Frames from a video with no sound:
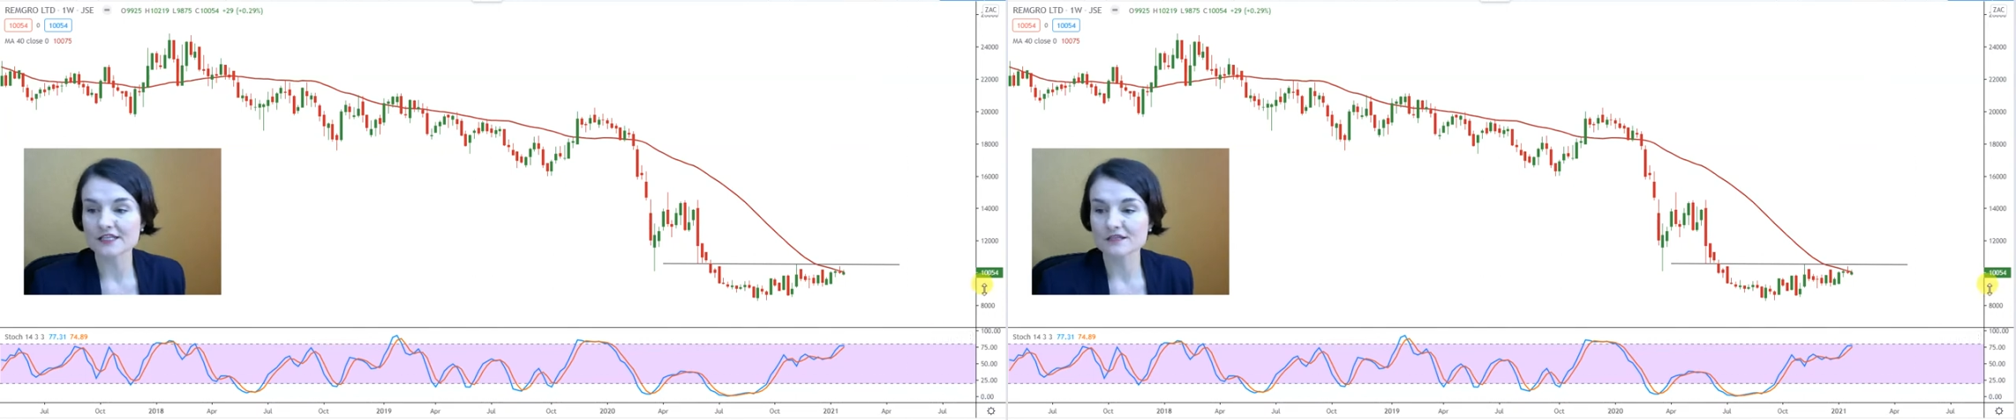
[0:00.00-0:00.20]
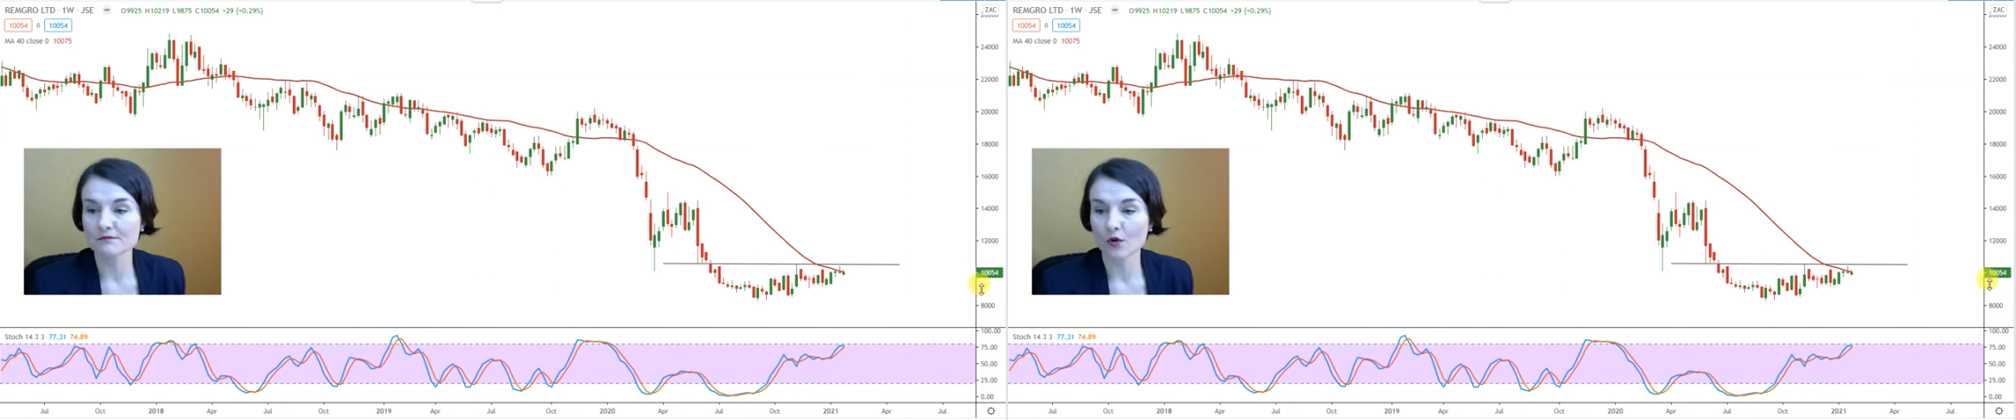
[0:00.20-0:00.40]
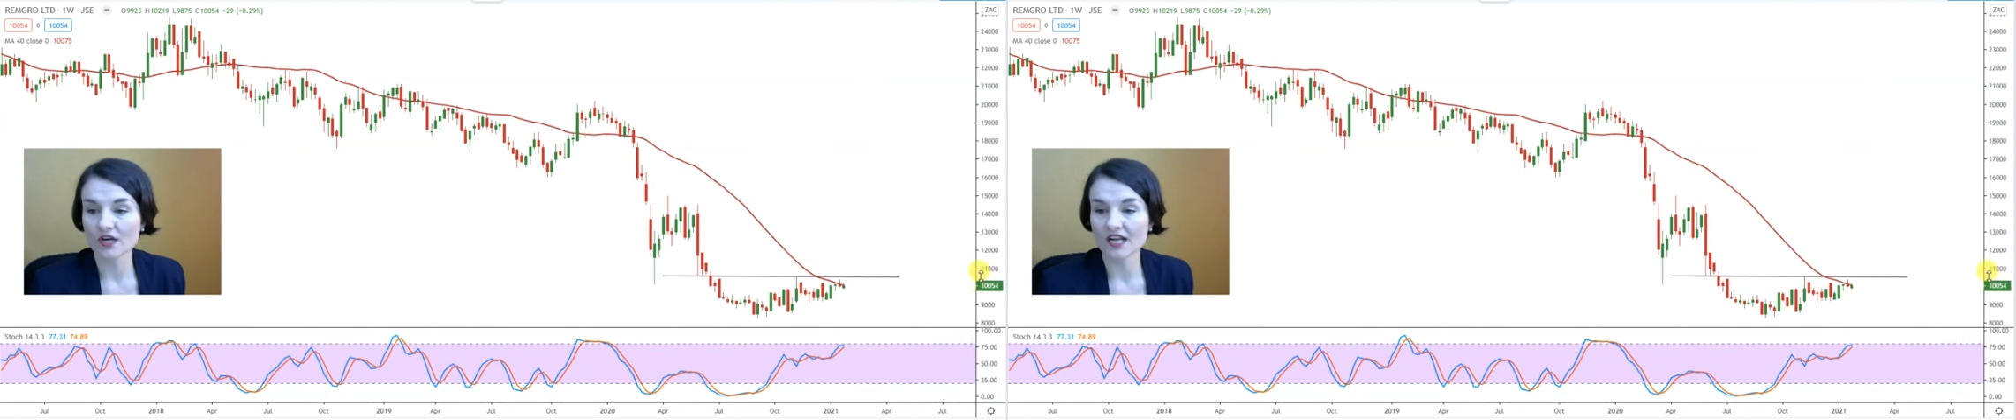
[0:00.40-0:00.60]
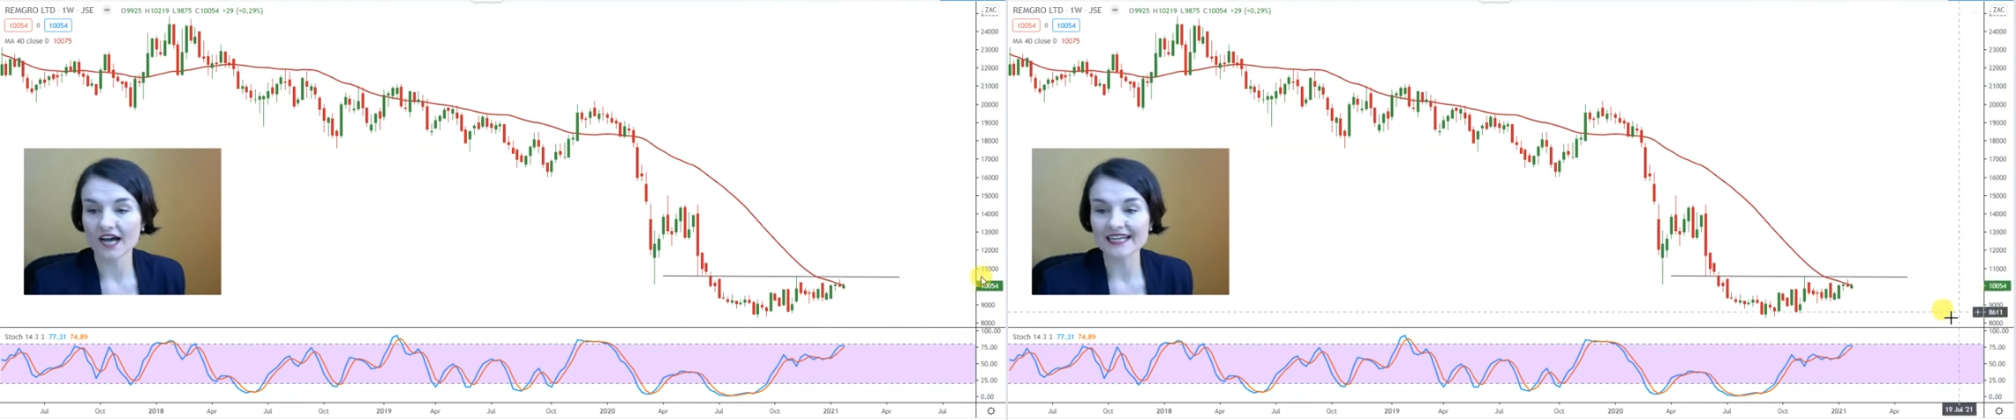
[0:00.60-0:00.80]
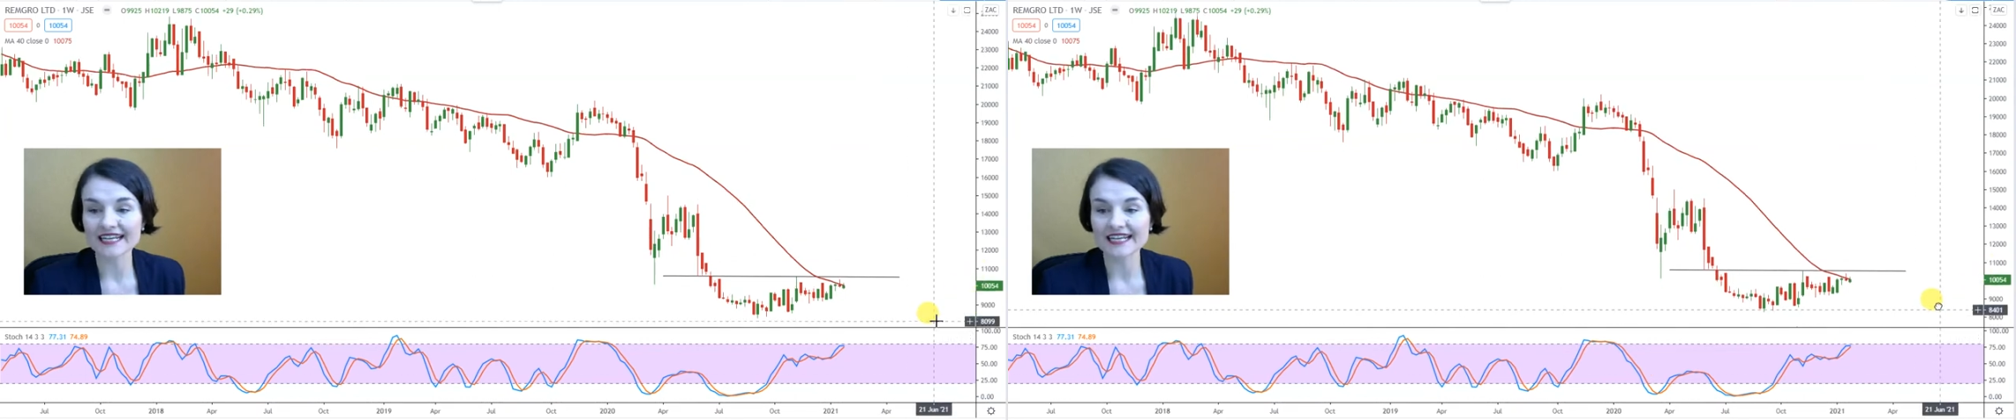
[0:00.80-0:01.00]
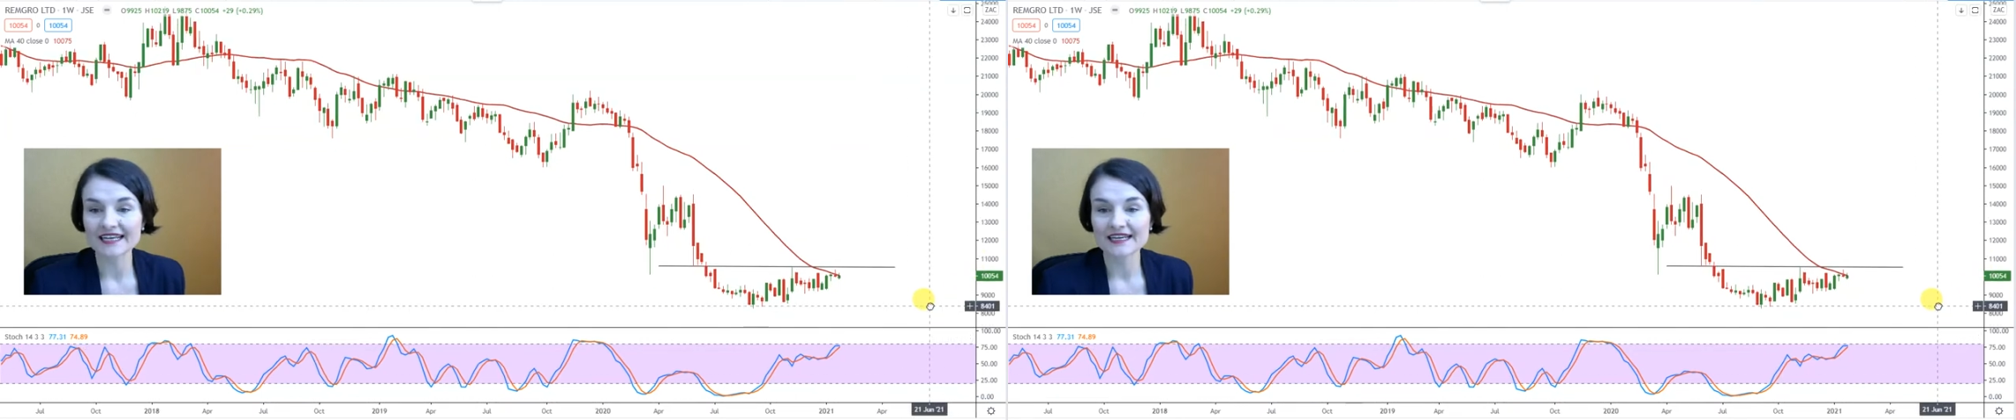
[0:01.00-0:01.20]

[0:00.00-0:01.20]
is more likely.